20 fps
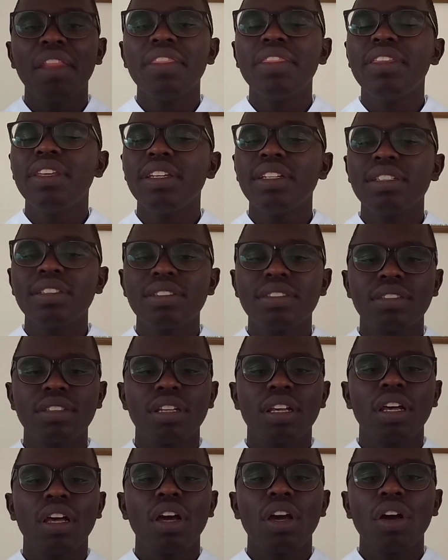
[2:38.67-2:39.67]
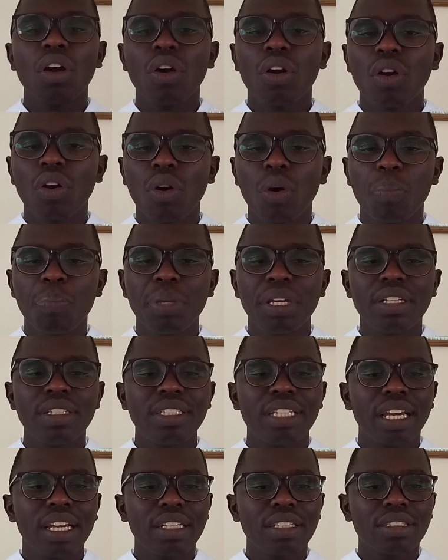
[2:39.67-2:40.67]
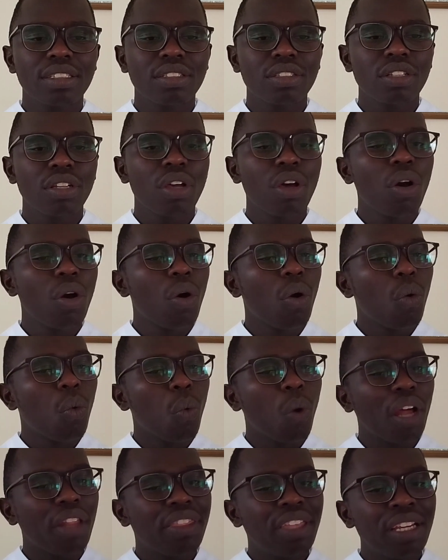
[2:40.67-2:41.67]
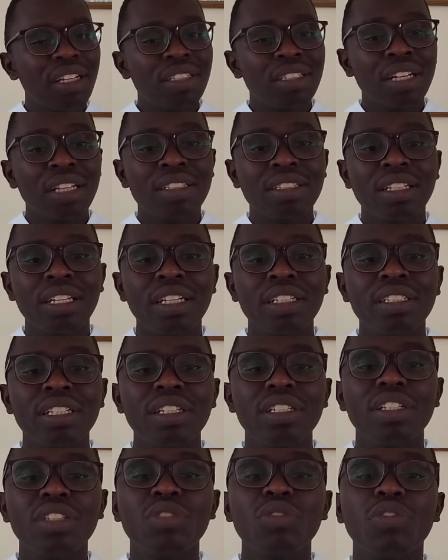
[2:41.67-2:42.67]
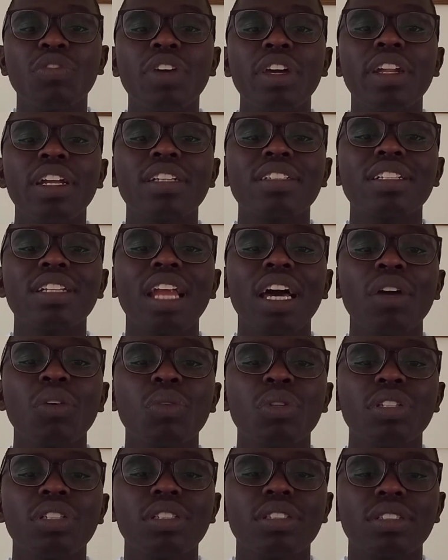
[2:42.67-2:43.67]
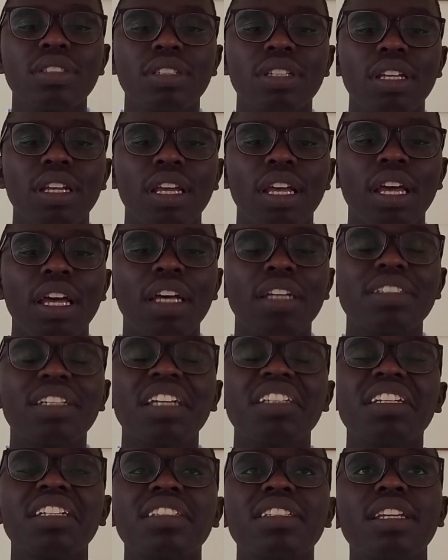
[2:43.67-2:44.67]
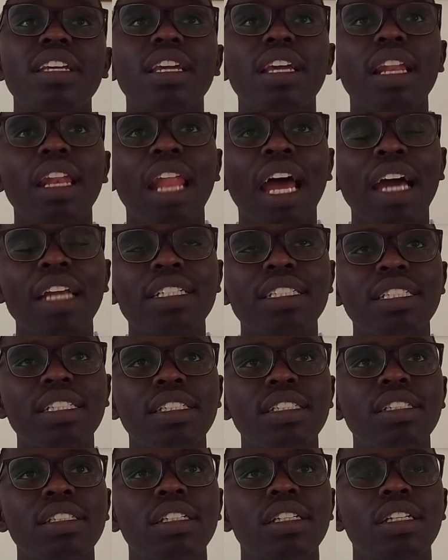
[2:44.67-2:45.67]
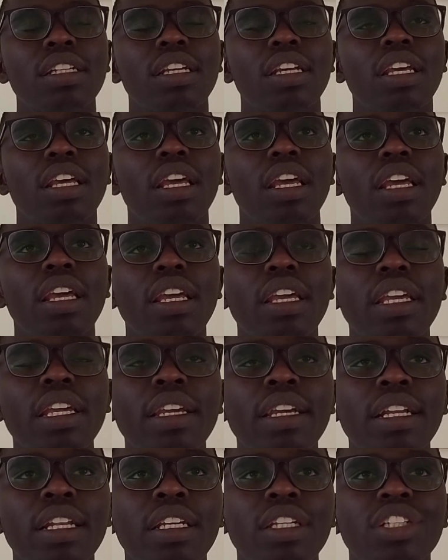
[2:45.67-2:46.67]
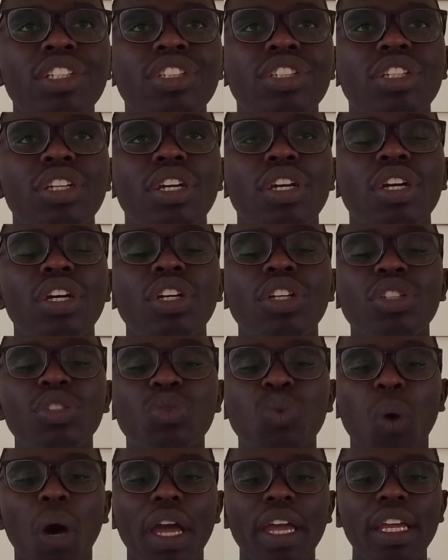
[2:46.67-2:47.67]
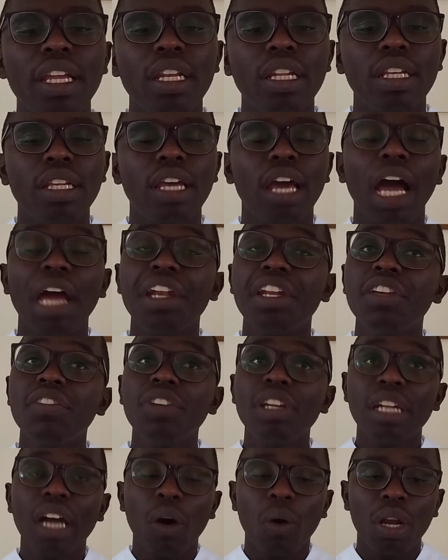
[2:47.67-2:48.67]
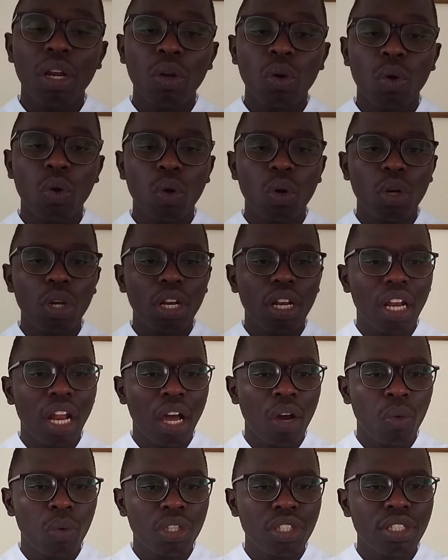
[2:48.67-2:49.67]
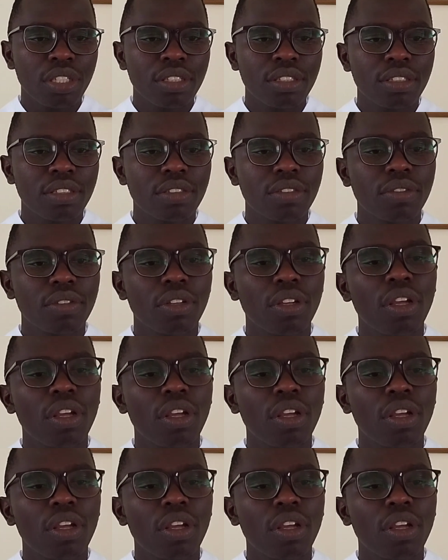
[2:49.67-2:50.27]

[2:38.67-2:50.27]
These copied texts were then translated into various languages, such as Latin, English, Swahili, and even our local languages.